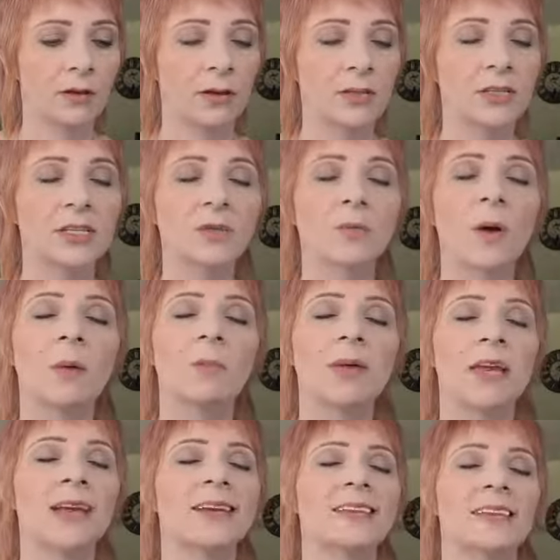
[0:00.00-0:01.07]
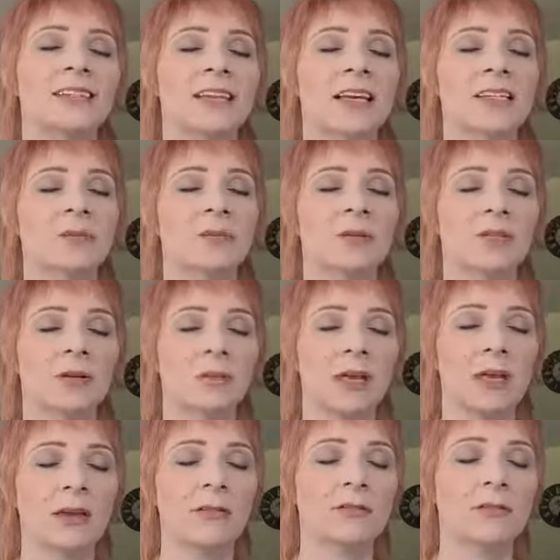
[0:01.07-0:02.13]
This well-being is accessible to
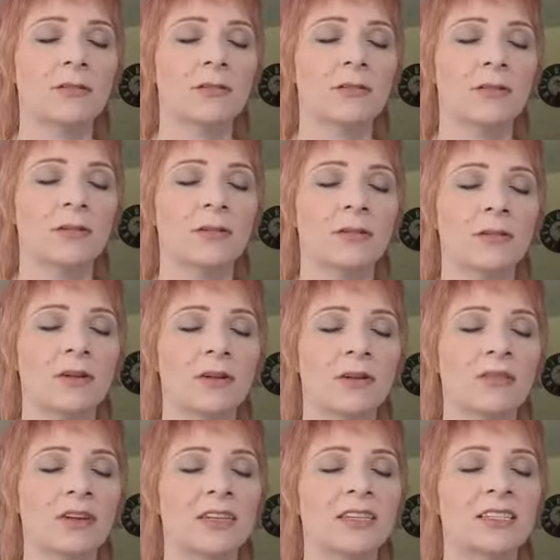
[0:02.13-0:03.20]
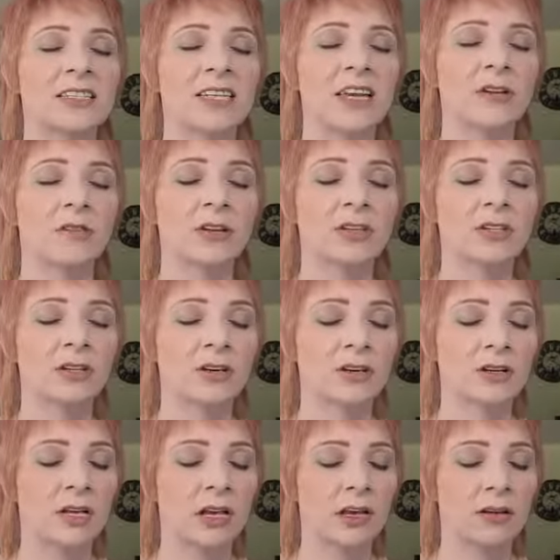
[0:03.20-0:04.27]
me, even in a sea of
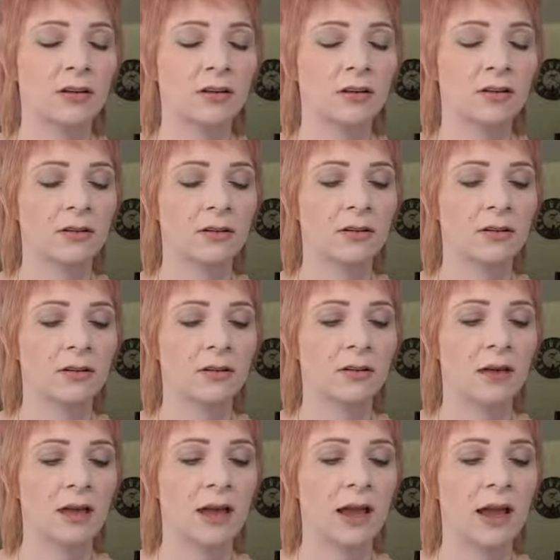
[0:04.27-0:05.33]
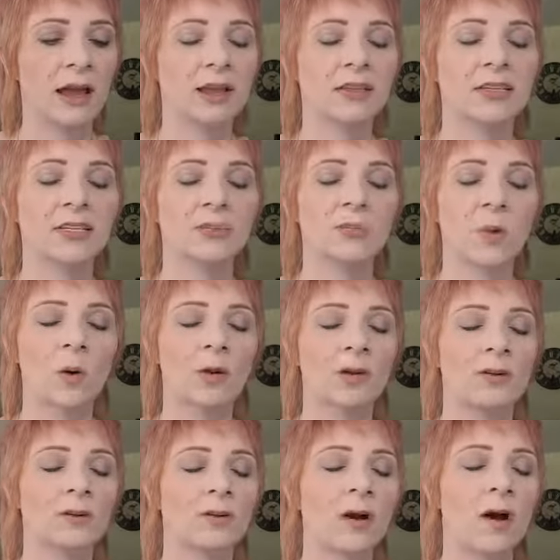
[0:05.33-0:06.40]
uncertainty. And at this
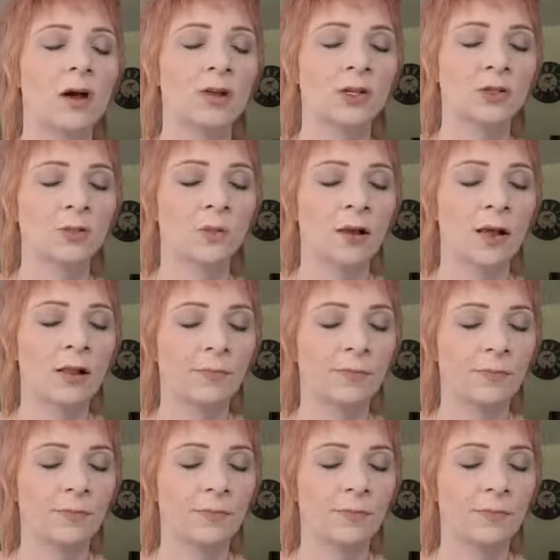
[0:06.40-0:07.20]
moment, all is well.